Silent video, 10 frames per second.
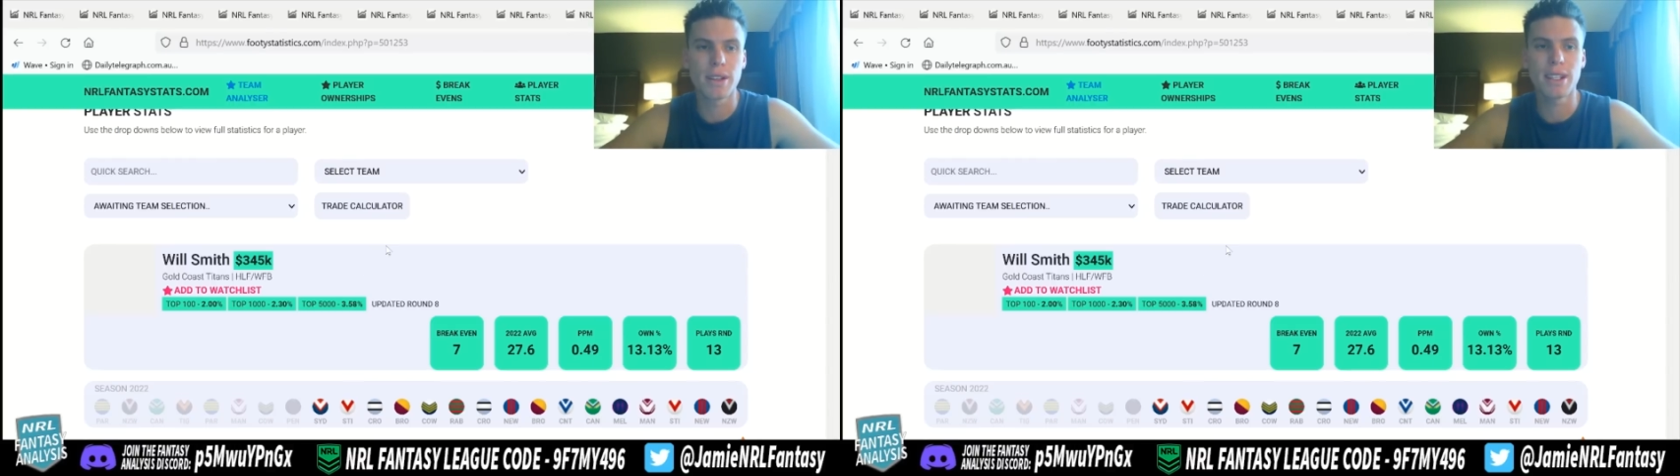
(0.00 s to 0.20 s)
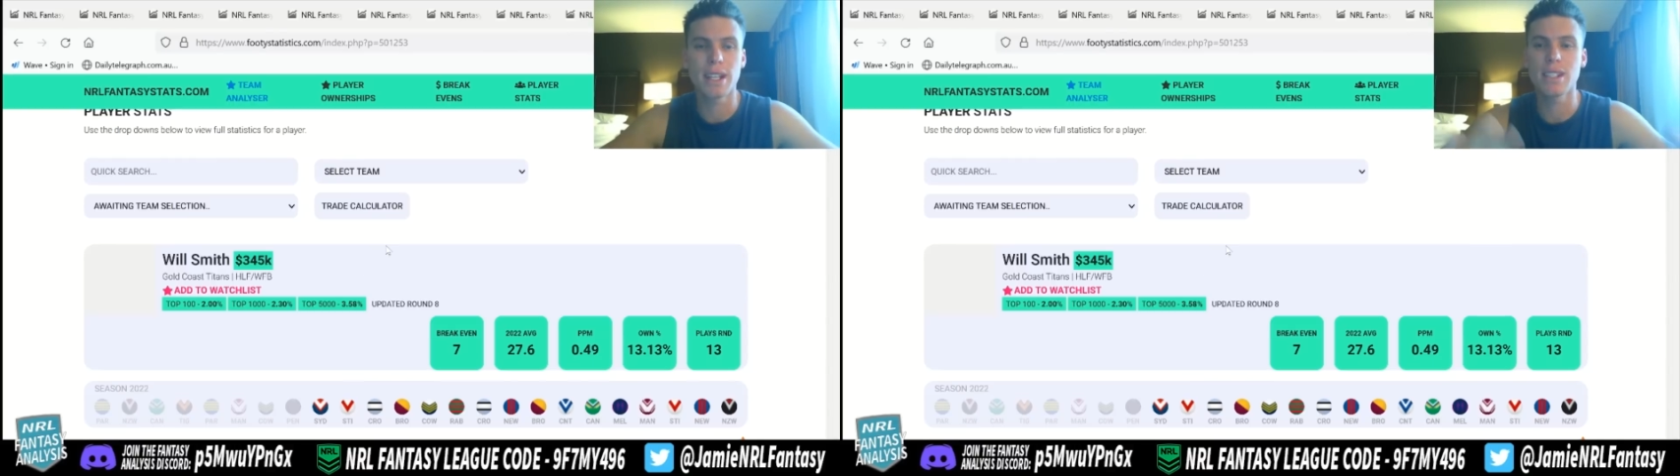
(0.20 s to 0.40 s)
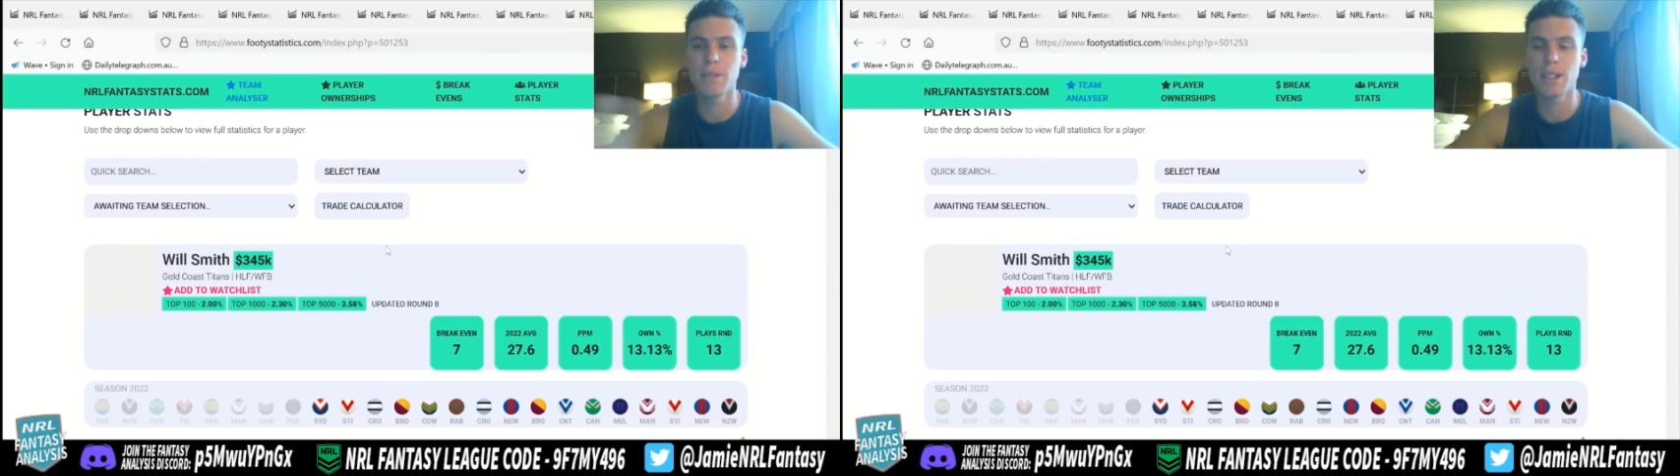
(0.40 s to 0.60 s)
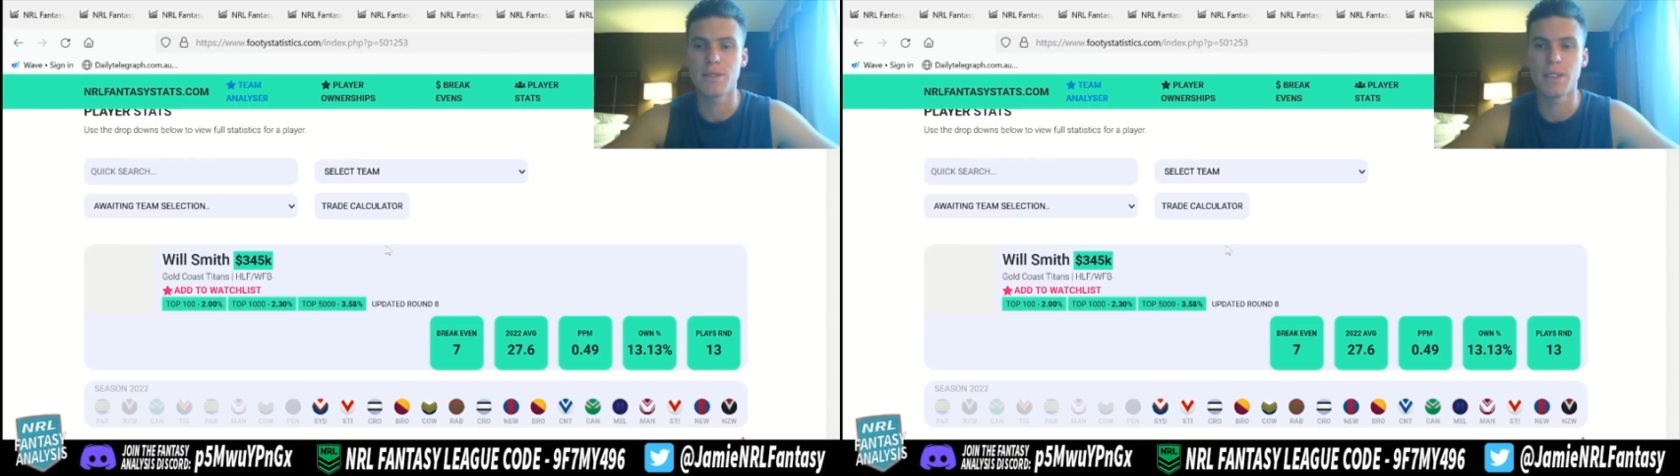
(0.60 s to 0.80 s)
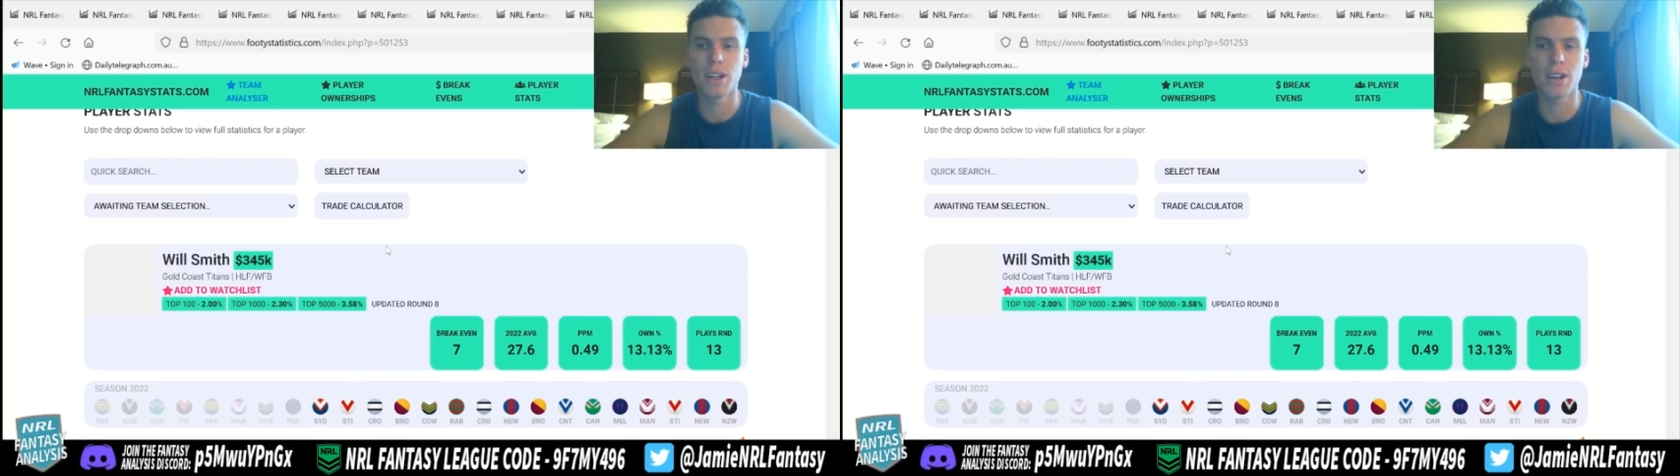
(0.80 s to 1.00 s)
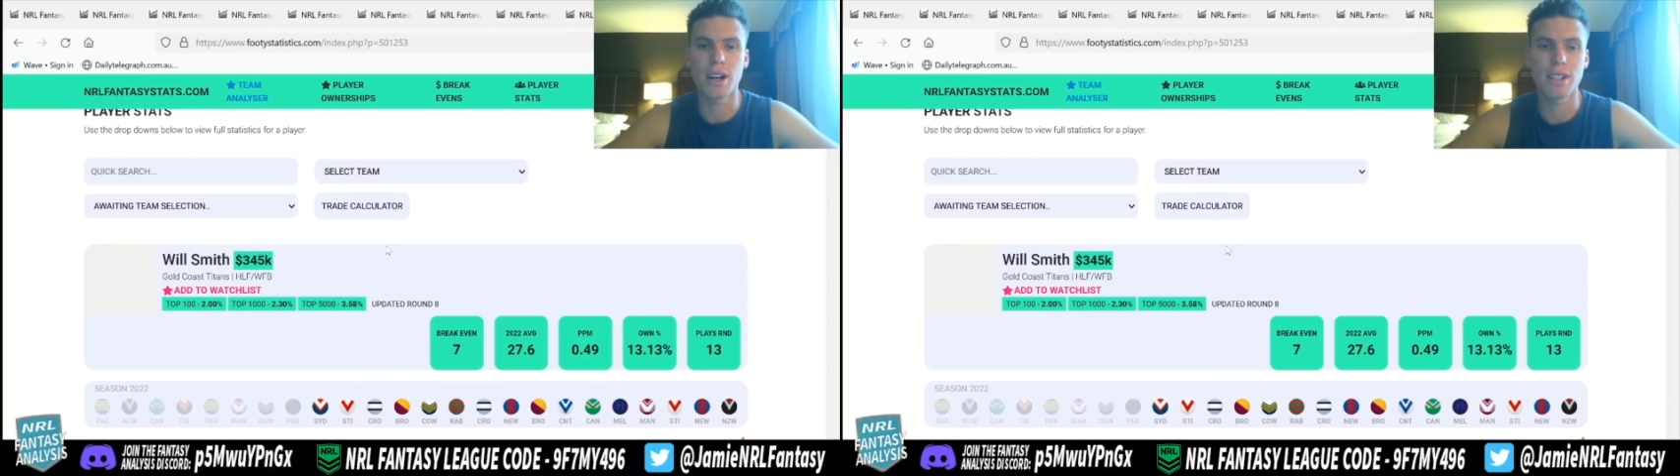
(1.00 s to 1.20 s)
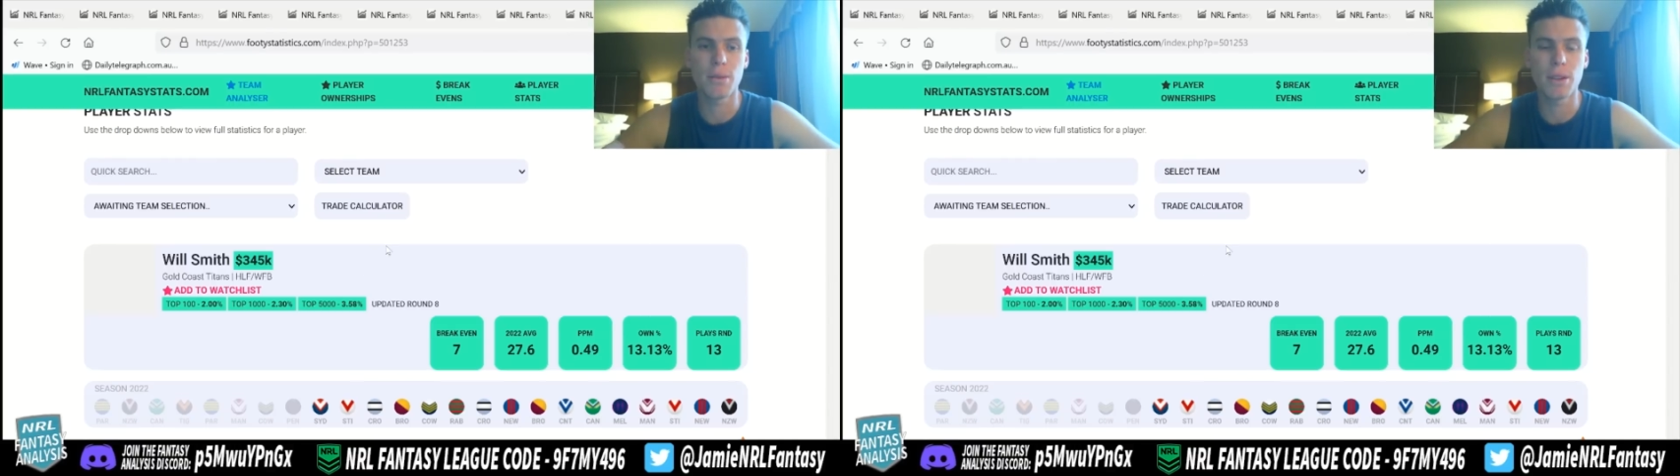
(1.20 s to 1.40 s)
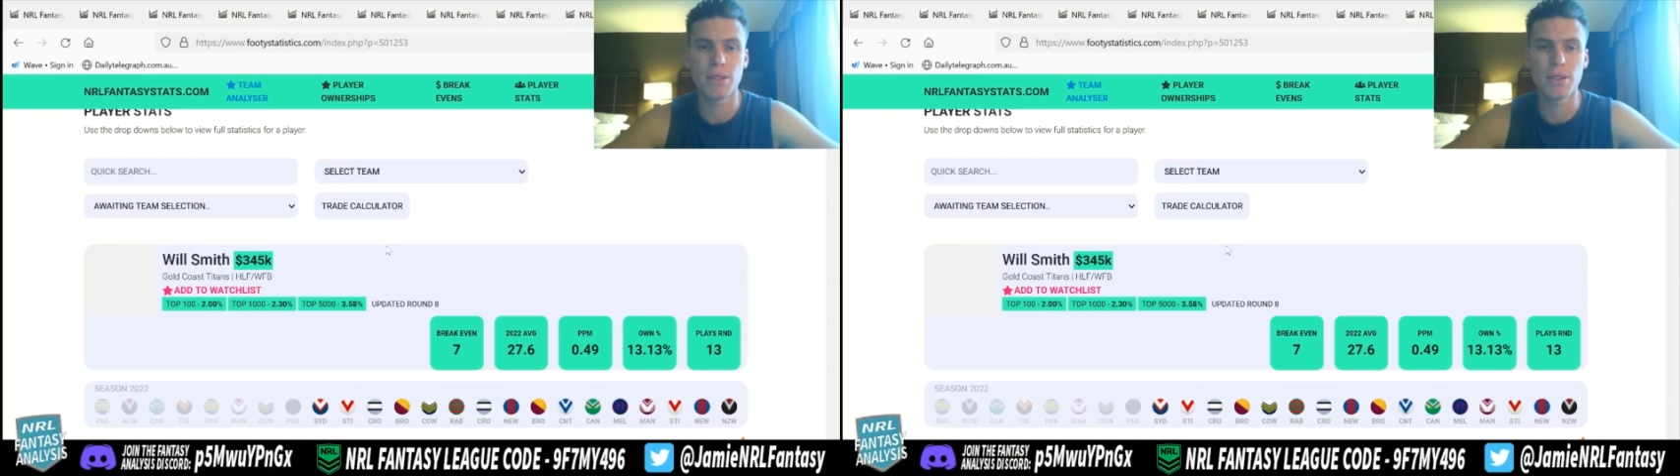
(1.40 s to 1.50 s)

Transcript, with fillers: And that's it with this video, guys. I hope that